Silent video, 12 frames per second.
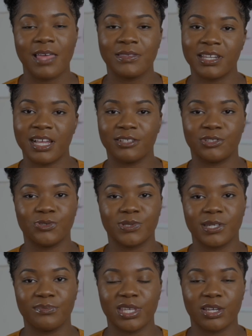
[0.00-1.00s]
And then I'll do
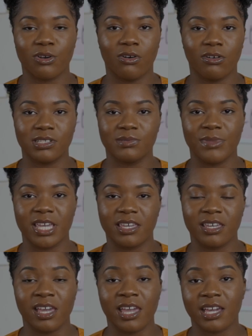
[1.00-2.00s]
something called
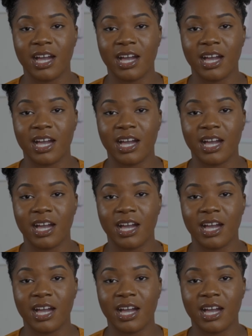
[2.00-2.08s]
making a